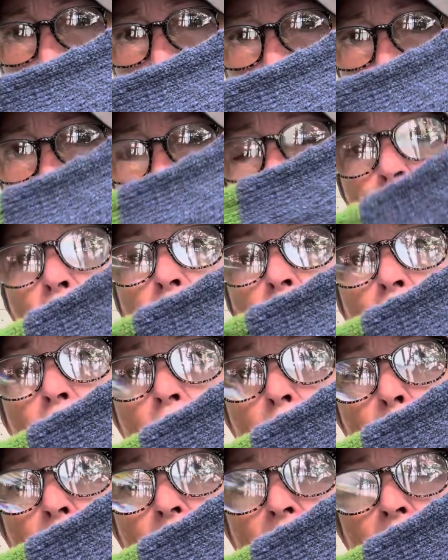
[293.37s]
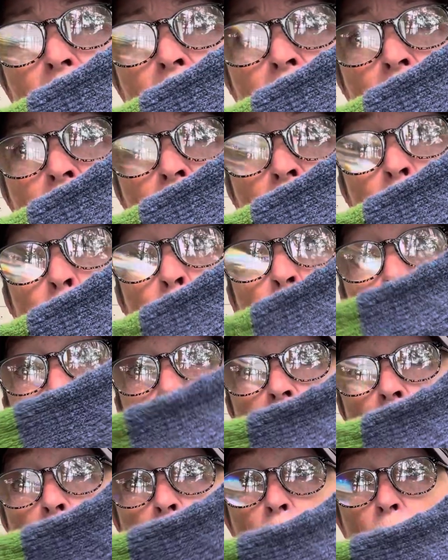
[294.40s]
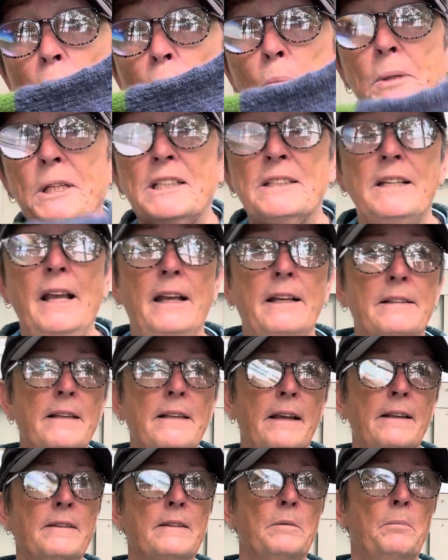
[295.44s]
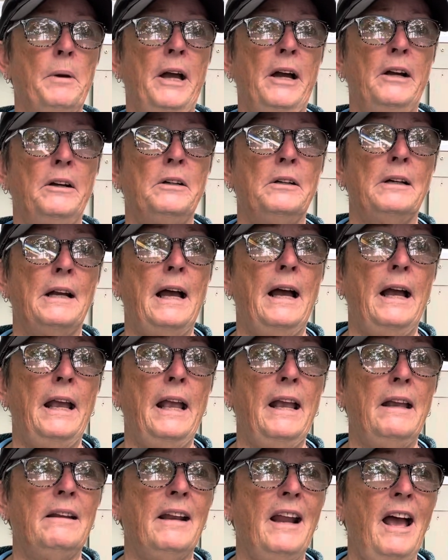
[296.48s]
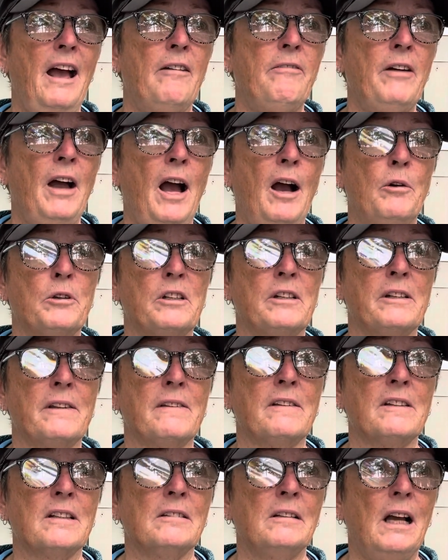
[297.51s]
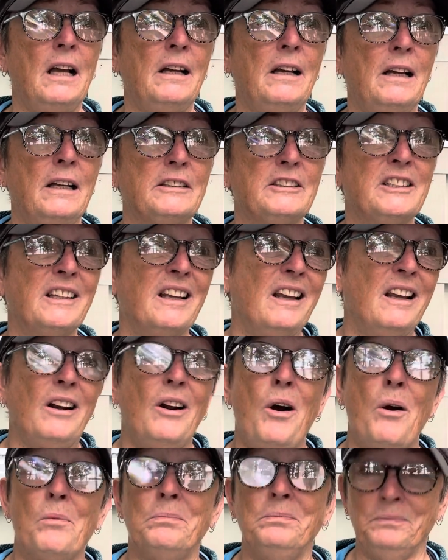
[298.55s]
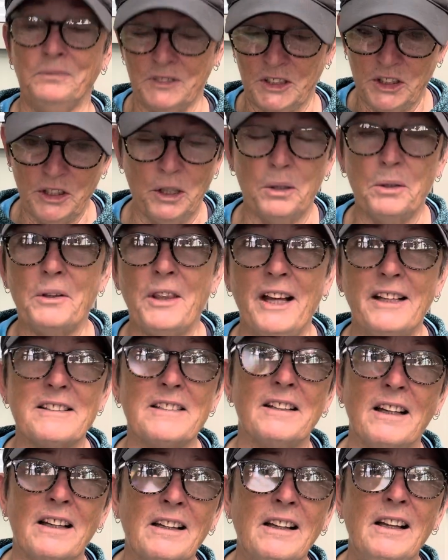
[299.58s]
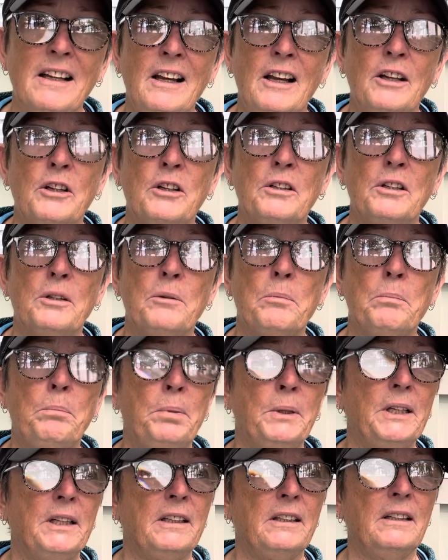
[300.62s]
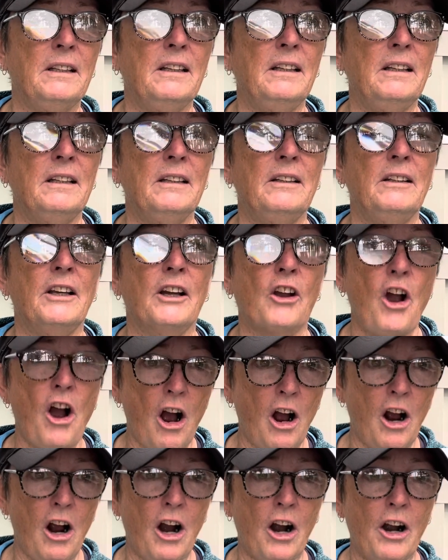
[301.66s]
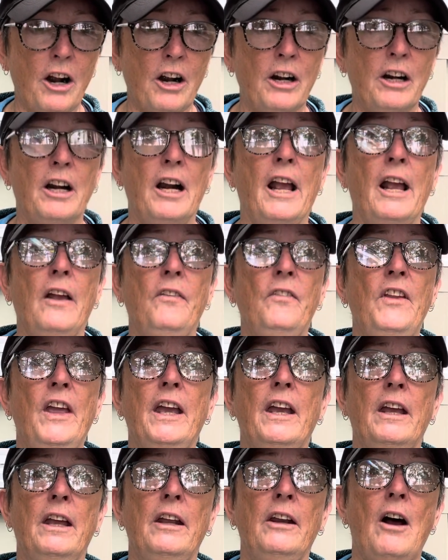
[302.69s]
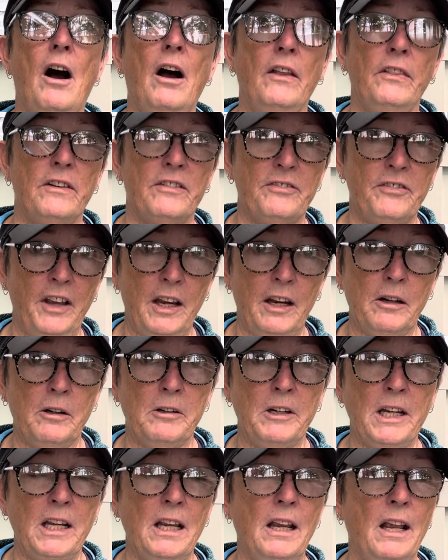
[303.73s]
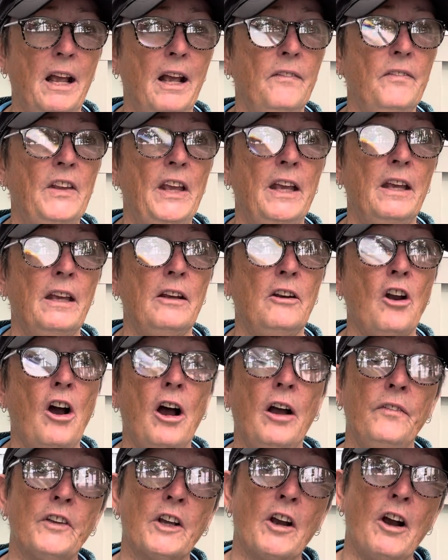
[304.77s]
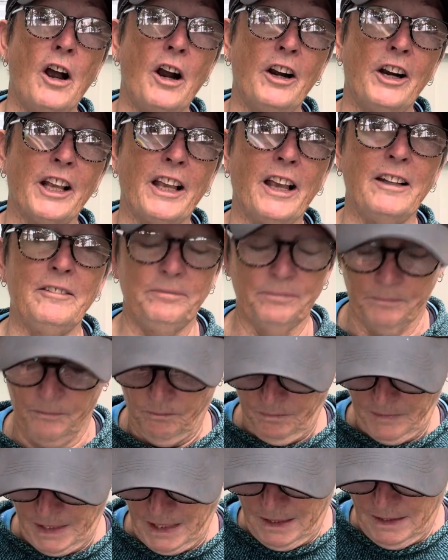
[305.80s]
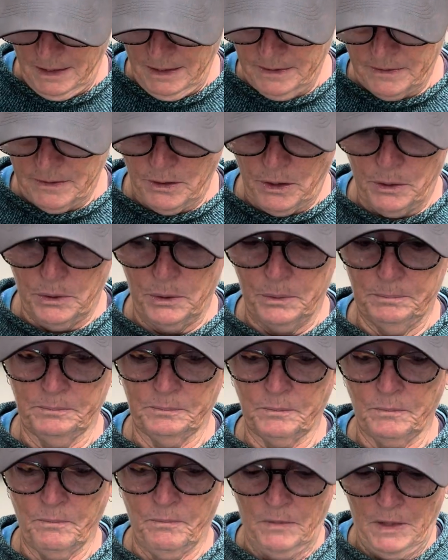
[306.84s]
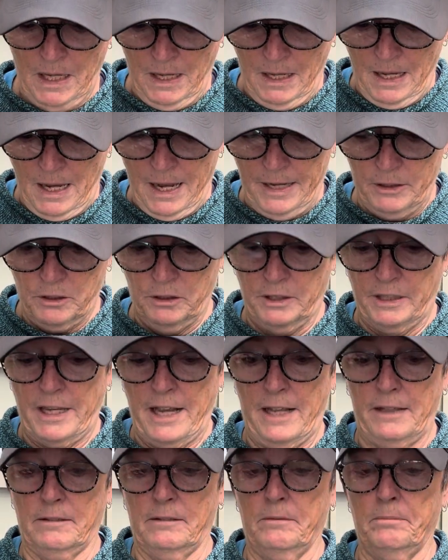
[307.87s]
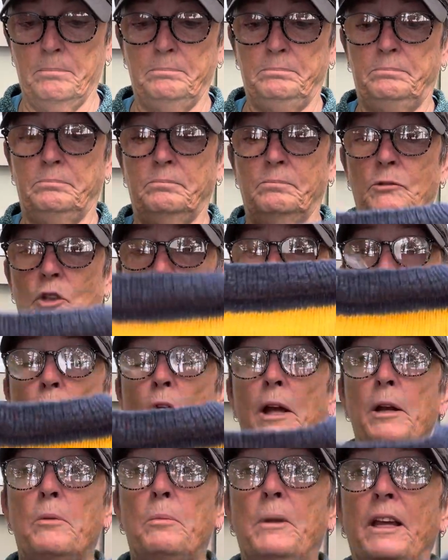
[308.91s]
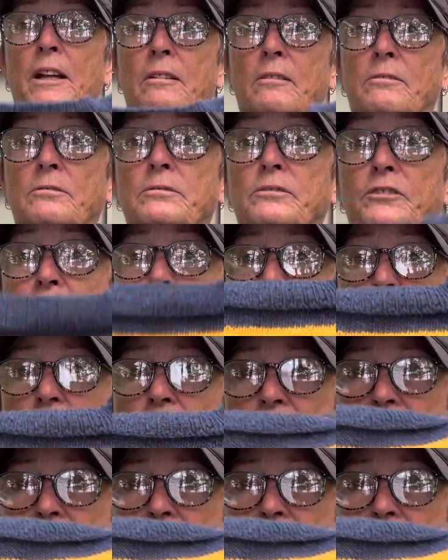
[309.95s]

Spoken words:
tomorrow on my way home. It takes us about 8.5 hours to get home, so that's a good bit in the car, and then on the ferry, and then on the car again. So I could get quite a bit further